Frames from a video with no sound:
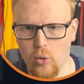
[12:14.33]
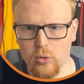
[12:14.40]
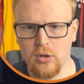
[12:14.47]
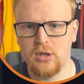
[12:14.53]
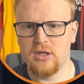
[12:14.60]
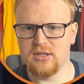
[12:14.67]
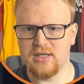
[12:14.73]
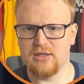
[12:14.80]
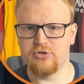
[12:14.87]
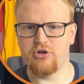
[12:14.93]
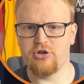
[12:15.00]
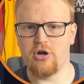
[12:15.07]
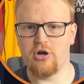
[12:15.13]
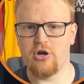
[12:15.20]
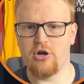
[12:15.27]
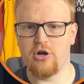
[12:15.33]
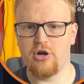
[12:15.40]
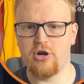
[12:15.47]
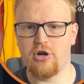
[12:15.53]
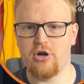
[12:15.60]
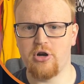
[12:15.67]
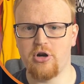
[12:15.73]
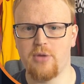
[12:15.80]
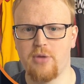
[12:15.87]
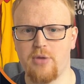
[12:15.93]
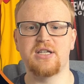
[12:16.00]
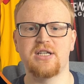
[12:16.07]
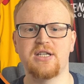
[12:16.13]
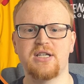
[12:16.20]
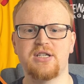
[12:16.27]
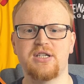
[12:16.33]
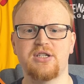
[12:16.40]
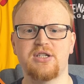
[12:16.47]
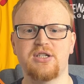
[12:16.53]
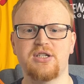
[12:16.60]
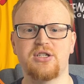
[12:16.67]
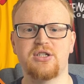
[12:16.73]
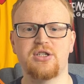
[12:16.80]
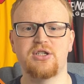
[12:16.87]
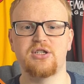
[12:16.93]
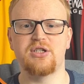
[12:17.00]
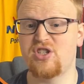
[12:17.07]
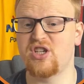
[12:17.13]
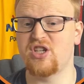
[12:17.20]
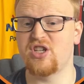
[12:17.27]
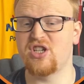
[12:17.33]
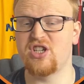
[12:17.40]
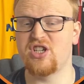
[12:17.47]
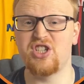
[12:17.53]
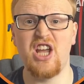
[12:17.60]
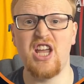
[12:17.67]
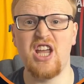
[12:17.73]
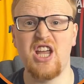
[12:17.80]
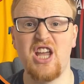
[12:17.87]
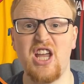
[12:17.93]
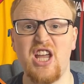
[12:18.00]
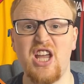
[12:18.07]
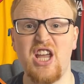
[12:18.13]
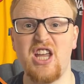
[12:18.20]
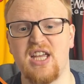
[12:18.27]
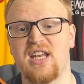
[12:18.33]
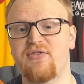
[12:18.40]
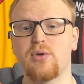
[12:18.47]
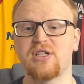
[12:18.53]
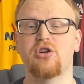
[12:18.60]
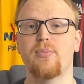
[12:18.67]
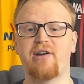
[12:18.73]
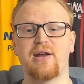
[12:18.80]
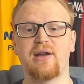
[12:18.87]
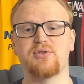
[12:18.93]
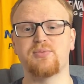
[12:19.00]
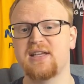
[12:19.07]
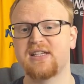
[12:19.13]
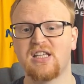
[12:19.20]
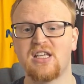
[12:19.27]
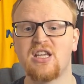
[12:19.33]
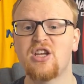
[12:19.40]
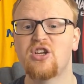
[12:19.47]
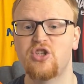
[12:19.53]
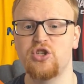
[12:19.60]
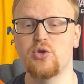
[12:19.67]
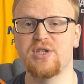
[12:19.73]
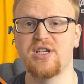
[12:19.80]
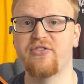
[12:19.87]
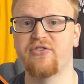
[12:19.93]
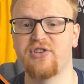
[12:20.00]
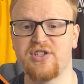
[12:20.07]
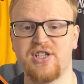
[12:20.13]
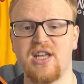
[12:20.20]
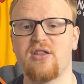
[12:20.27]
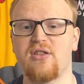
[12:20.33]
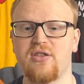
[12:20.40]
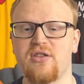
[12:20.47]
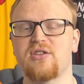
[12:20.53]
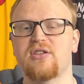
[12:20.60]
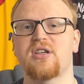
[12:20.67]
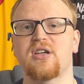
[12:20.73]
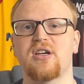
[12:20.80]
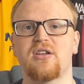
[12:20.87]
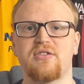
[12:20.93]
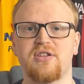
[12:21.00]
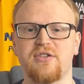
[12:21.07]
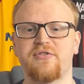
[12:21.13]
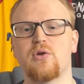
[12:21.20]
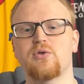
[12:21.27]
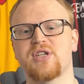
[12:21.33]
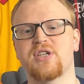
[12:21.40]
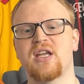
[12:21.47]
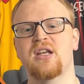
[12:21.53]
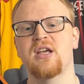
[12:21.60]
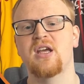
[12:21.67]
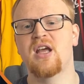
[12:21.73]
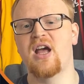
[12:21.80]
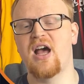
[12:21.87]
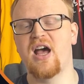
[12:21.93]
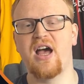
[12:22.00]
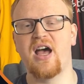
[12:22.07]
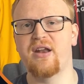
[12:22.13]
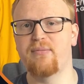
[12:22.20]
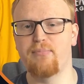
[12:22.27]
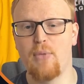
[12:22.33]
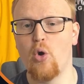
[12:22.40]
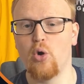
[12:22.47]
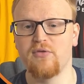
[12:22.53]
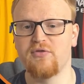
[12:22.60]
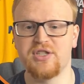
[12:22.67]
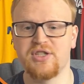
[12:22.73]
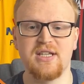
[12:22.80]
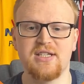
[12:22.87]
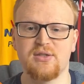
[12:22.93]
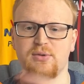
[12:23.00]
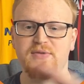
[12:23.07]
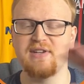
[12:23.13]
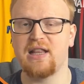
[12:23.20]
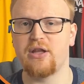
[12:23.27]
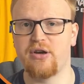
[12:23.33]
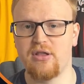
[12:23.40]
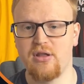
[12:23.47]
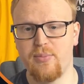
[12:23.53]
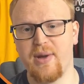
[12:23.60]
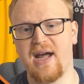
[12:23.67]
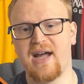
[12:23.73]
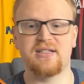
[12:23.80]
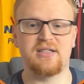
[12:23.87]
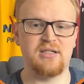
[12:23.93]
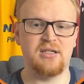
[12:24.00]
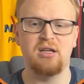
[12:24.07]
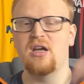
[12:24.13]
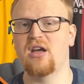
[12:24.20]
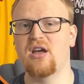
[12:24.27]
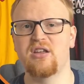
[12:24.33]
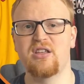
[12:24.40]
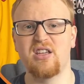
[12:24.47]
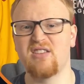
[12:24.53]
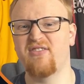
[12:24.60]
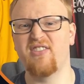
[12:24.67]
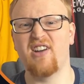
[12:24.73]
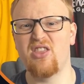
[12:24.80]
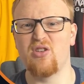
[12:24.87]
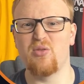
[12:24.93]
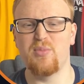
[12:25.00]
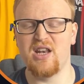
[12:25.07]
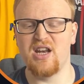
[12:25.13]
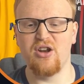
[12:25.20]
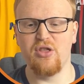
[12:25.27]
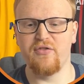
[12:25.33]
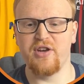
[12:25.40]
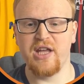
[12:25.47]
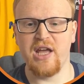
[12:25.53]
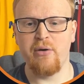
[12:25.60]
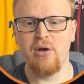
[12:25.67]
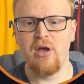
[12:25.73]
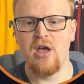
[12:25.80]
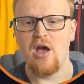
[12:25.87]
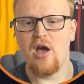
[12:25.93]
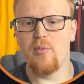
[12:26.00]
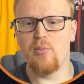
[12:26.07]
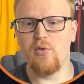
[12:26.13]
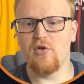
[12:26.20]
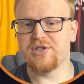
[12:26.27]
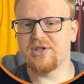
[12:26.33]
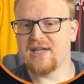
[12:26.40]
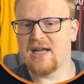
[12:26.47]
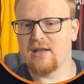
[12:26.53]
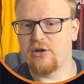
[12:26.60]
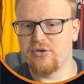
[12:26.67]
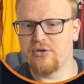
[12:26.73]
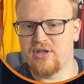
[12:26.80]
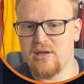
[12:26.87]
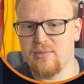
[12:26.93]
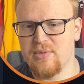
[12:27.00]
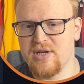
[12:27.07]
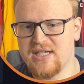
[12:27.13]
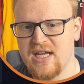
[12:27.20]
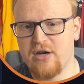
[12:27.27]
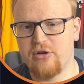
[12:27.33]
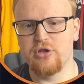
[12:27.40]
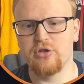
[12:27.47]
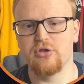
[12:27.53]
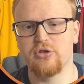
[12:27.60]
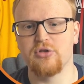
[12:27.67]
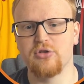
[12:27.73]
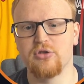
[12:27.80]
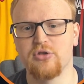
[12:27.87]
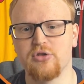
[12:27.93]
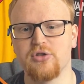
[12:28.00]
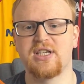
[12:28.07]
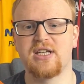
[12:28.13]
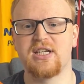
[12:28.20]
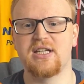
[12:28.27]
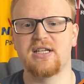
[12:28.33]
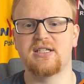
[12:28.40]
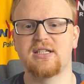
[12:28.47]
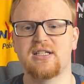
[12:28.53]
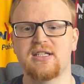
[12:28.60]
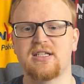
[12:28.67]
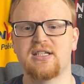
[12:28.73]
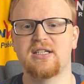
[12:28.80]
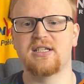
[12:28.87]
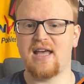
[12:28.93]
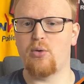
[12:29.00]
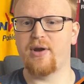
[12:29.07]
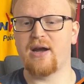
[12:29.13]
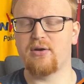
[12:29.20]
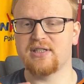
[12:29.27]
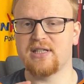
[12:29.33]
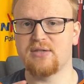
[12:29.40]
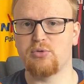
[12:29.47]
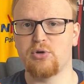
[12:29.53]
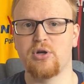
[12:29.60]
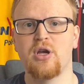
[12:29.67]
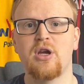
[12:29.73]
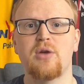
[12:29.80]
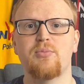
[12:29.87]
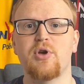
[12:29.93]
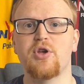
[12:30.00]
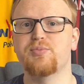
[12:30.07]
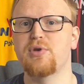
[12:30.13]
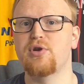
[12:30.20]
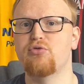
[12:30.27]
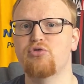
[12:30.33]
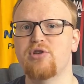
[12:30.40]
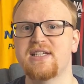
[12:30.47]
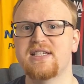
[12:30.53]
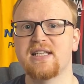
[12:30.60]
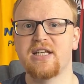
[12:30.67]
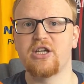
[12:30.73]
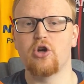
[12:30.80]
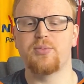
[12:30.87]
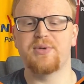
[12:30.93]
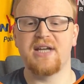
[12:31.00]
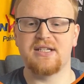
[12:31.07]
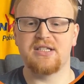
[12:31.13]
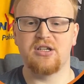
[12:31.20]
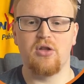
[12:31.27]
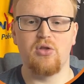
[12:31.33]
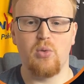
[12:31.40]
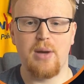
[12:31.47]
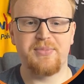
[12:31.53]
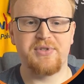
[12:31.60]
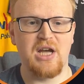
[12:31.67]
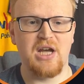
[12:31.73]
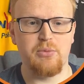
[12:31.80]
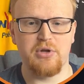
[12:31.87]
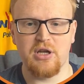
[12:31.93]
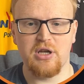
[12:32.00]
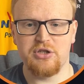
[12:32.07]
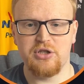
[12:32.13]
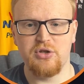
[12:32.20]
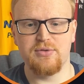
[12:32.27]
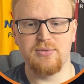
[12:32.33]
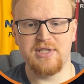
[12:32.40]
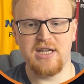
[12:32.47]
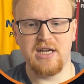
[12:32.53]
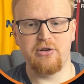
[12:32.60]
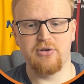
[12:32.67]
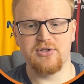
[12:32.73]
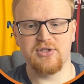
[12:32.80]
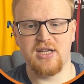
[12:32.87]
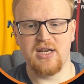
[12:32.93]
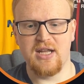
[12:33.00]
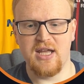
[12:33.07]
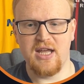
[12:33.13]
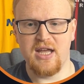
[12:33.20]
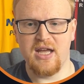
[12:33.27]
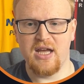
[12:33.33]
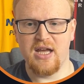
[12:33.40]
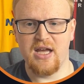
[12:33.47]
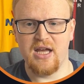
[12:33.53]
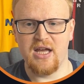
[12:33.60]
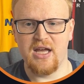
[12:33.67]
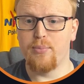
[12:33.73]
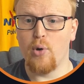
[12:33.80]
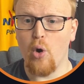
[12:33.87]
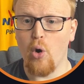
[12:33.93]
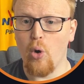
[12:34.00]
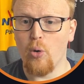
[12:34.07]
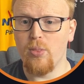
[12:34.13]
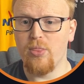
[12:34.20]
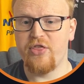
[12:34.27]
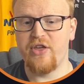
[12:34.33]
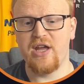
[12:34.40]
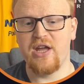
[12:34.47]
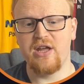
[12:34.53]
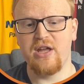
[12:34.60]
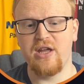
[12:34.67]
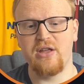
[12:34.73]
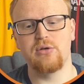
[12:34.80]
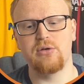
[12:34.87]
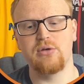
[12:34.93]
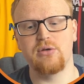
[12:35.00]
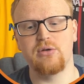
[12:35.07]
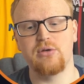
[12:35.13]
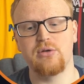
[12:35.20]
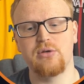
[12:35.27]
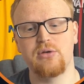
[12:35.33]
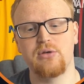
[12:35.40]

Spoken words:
There's a little drop down there. What you need to do here is first you can change your skin. If you want to look at the backgrounds, basically use a different skin than the default skin, and all of the skins that we've downloaded in the past, you can find them in another video, but we also downloaded the material skin today just to test that one out, because that's one that has been recently updated on the website. We're going to choose the material skin here, and then the important thing that you need to do